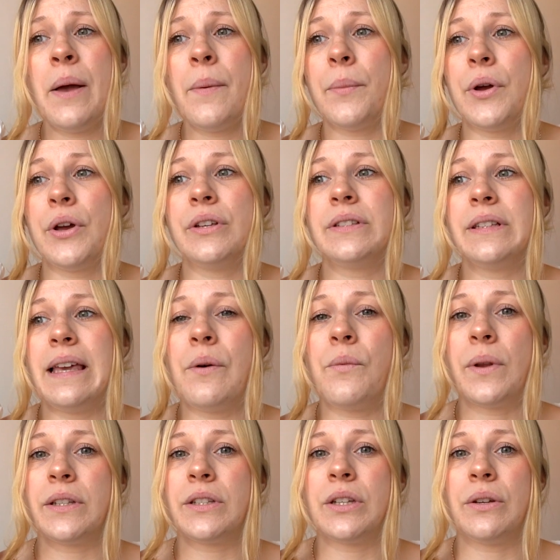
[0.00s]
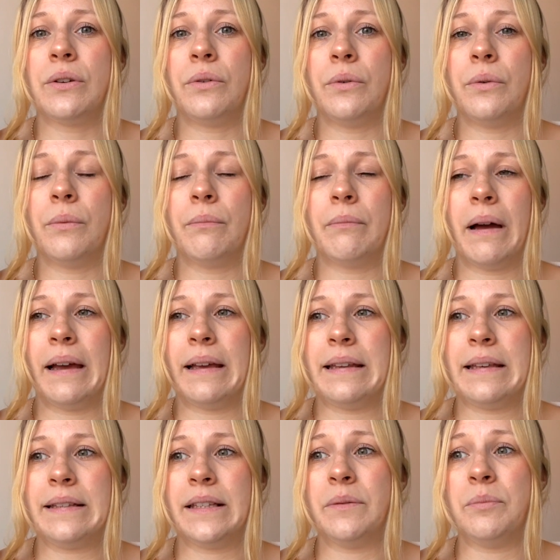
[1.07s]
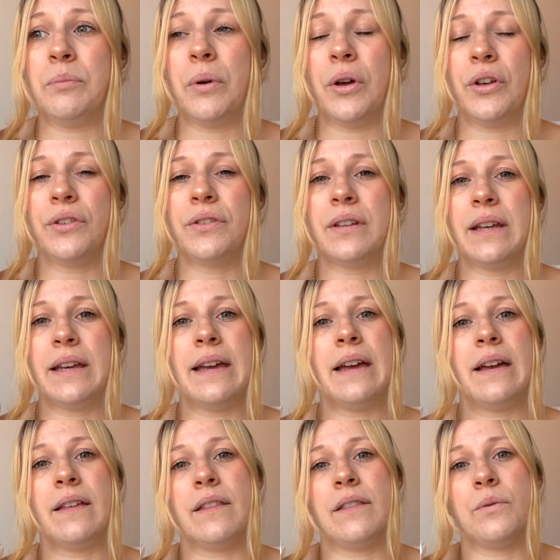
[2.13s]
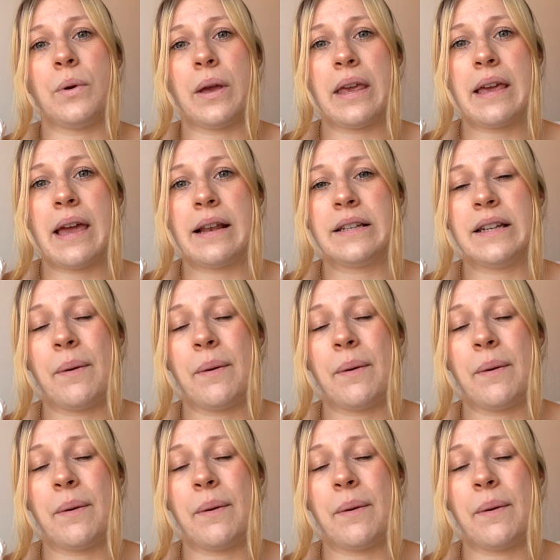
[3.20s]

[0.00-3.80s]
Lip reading: Personally, I went to my niece's birthday at the weekend